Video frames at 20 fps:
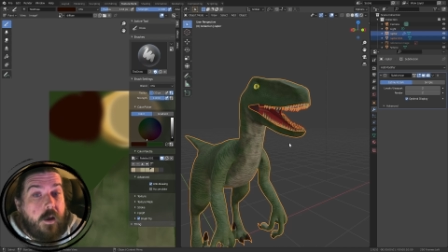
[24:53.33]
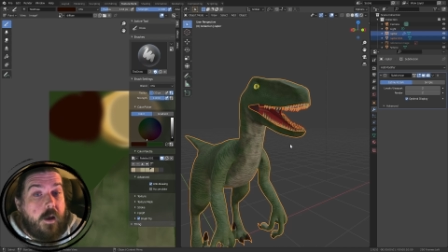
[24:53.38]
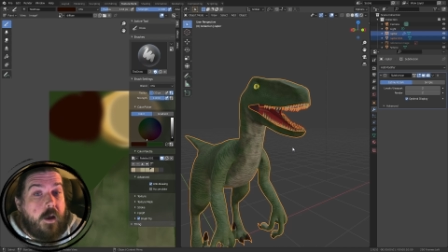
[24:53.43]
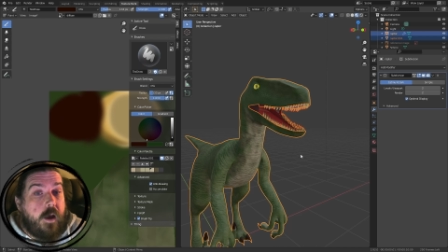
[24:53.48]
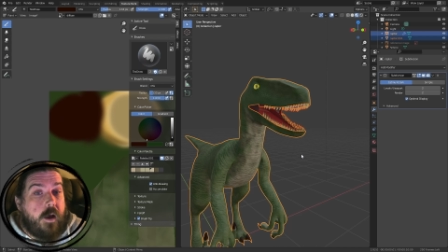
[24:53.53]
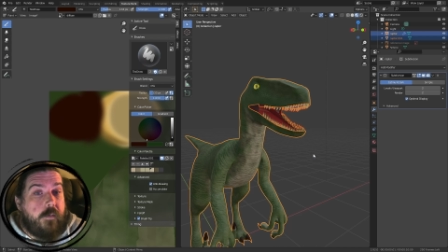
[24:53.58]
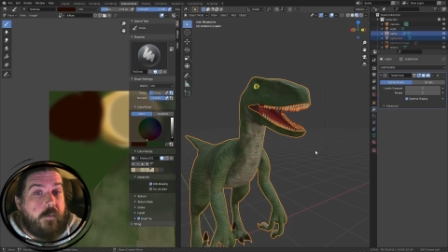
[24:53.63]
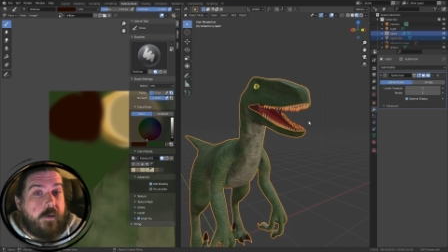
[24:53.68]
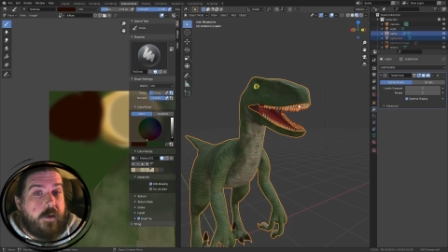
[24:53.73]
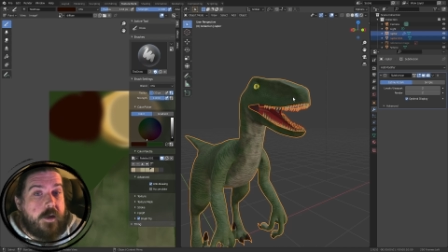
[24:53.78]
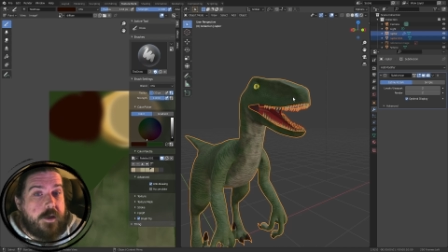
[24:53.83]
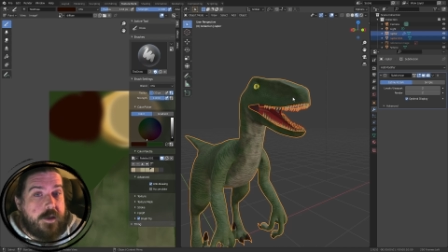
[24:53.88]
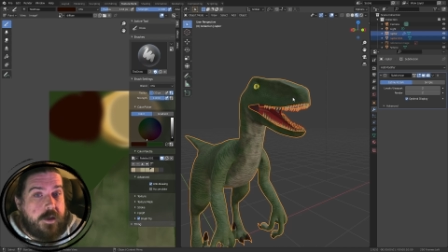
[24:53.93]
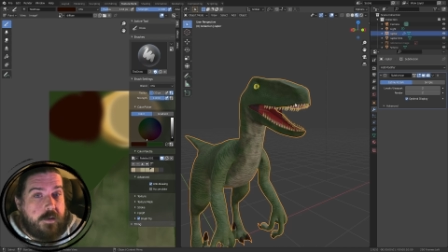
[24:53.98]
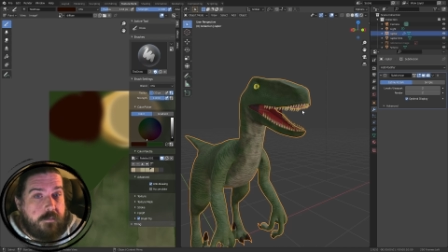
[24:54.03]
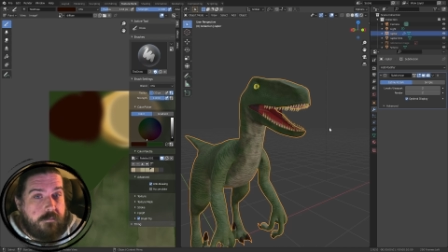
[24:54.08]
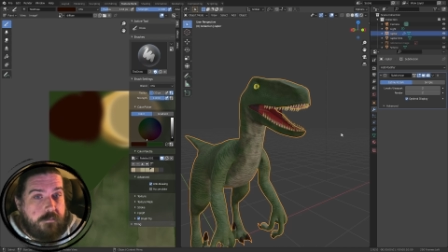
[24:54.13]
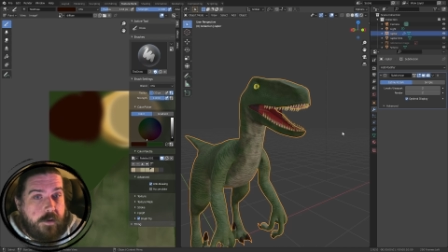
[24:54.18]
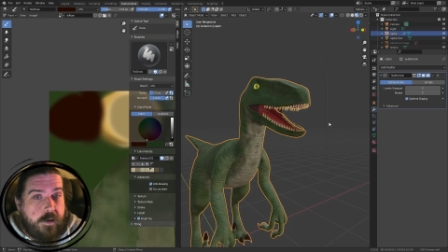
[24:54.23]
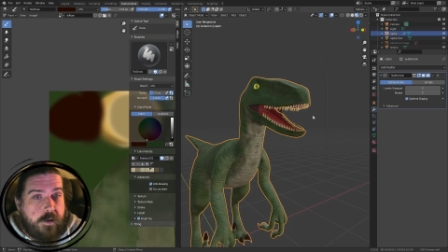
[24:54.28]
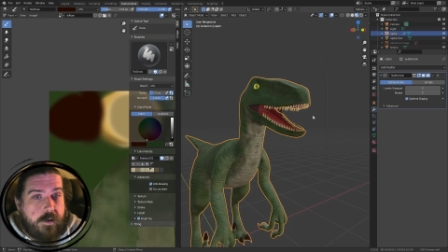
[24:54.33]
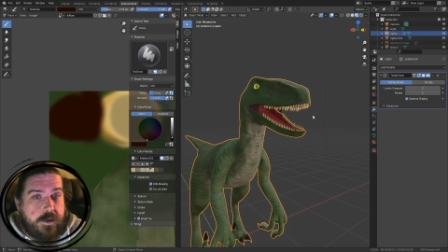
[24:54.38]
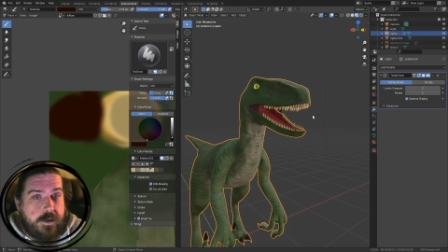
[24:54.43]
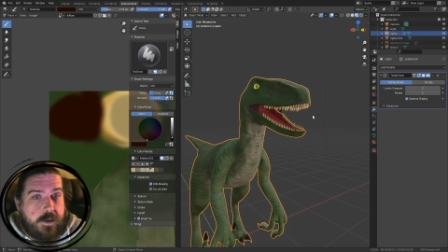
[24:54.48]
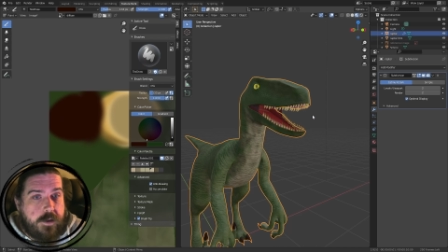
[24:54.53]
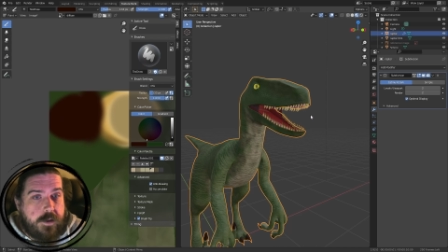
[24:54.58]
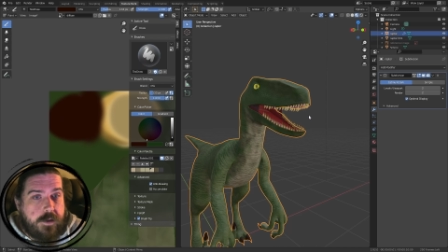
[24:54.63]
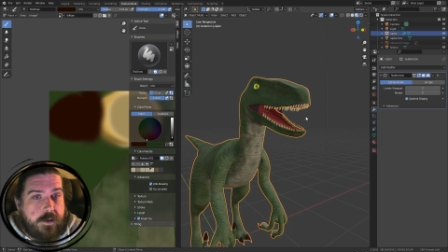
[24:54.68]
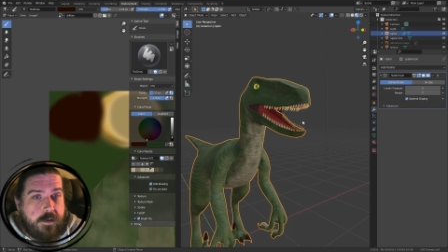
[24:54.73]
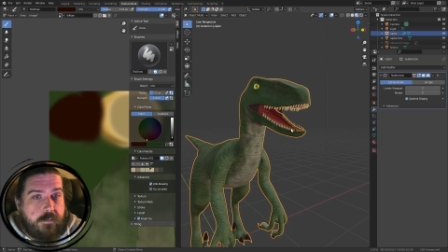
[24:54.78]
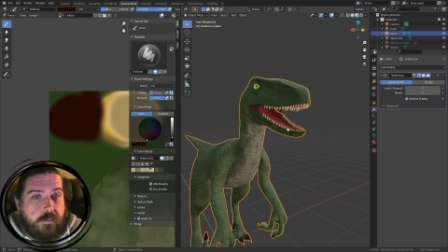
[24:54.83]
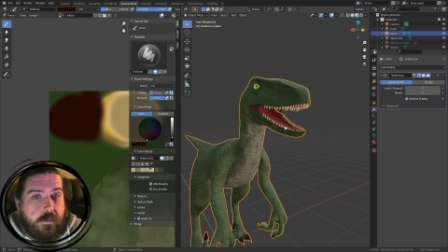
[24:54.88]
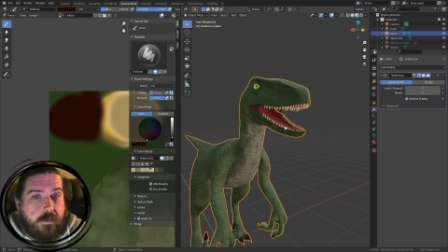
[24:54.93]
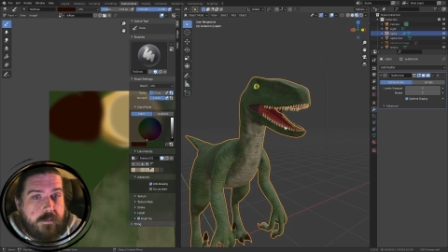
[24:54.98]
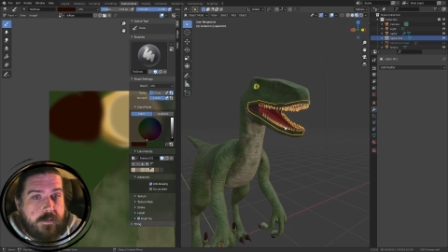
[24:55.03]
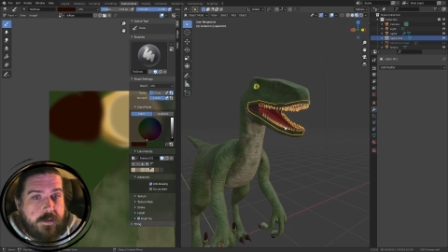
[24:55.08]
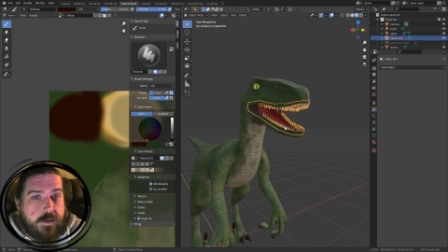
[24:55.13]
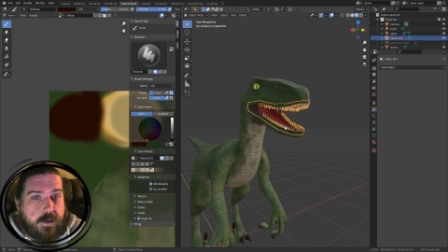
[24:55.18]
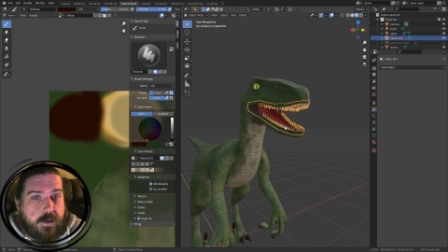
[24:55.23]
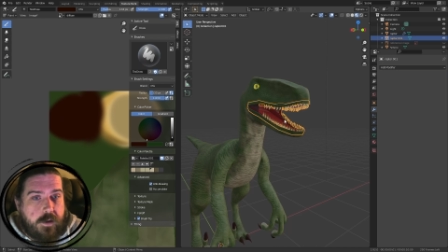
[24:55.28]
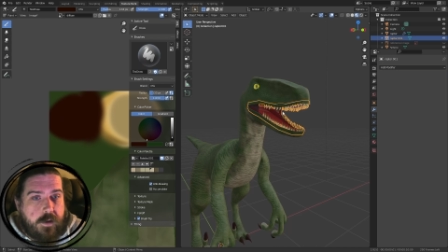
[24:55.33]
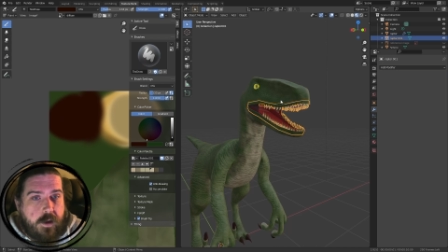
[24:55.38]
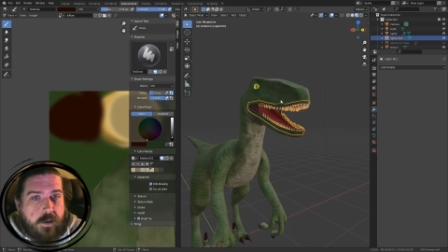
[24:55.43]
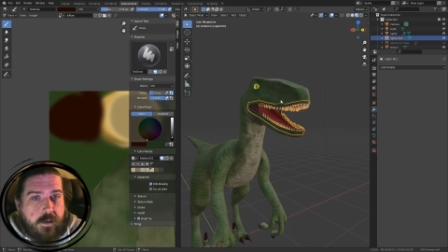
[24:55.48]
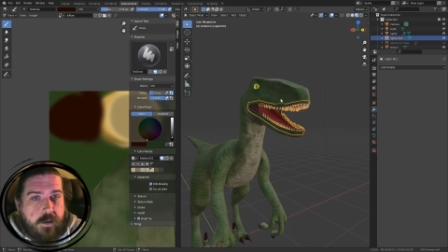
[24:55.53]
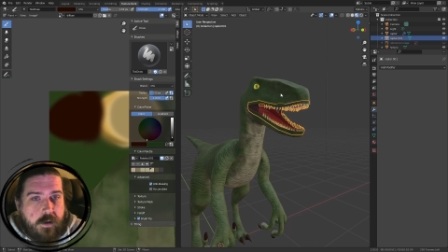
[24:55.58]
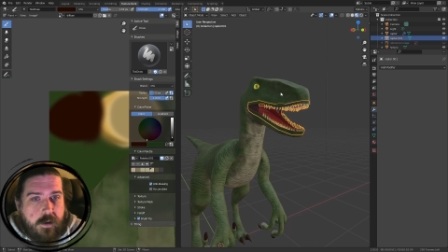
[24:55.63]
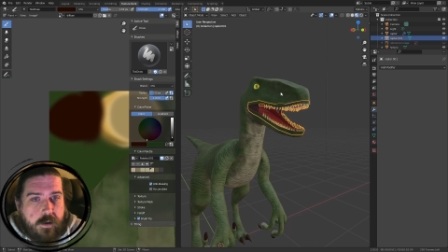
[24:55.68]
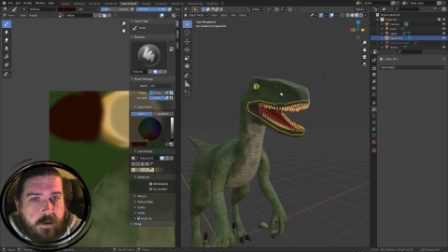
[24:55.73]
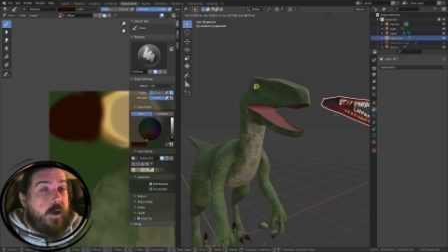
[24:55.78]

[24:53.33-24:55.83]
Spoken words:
We can actually merge these two models together.